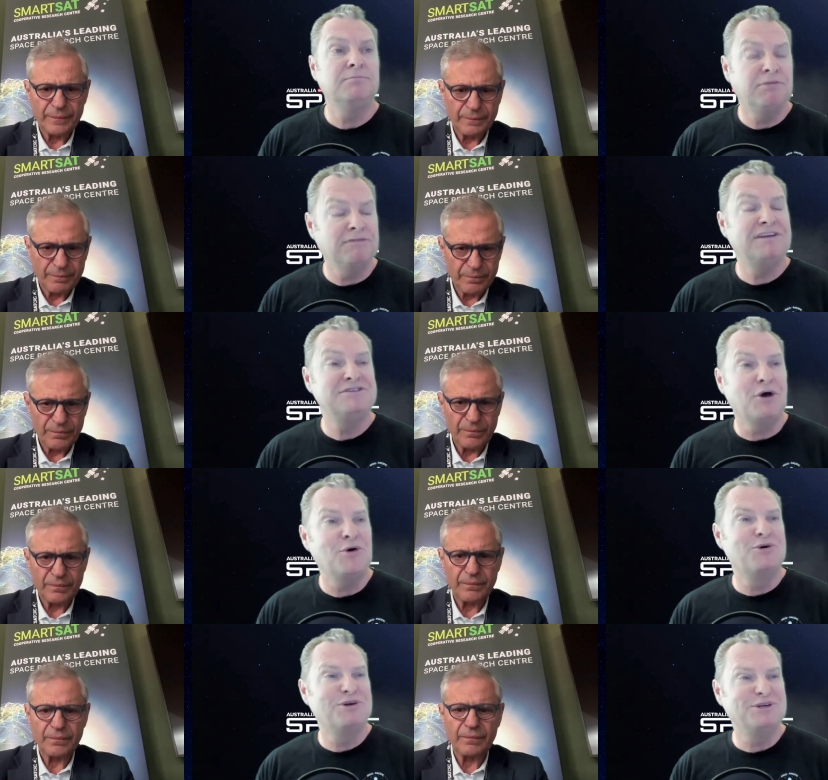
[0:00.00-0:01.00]
Speaker 1: Professor
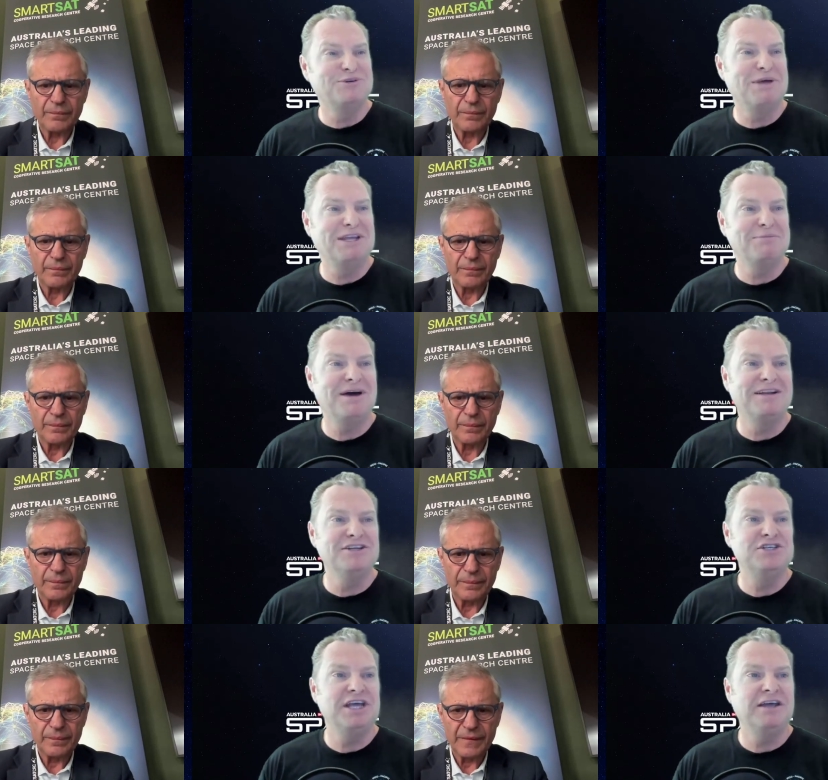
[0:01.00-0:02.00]
Oriel, beg your pardon,
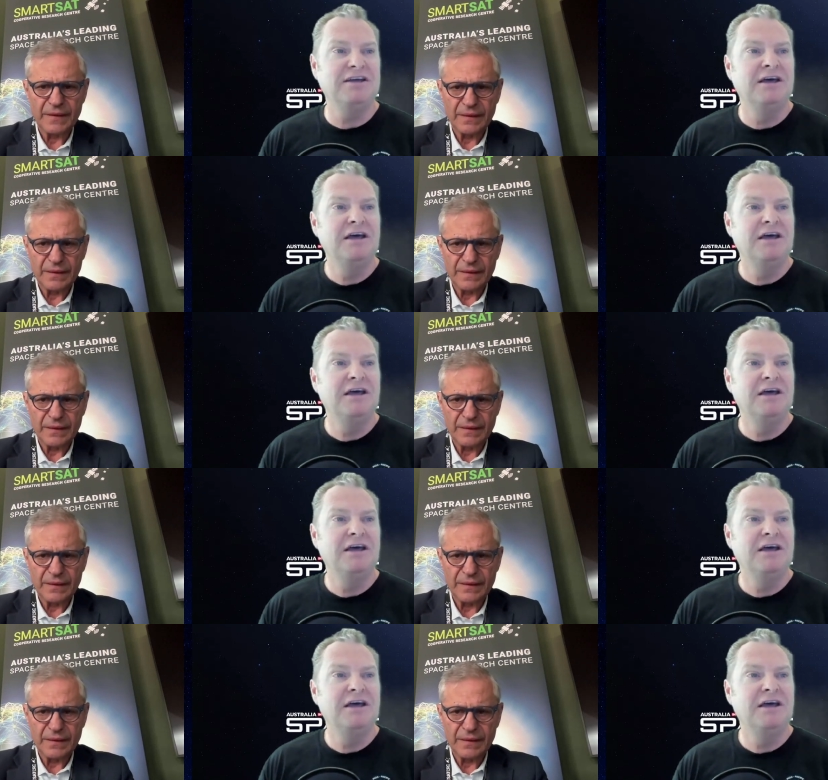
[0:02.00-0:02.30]
Chair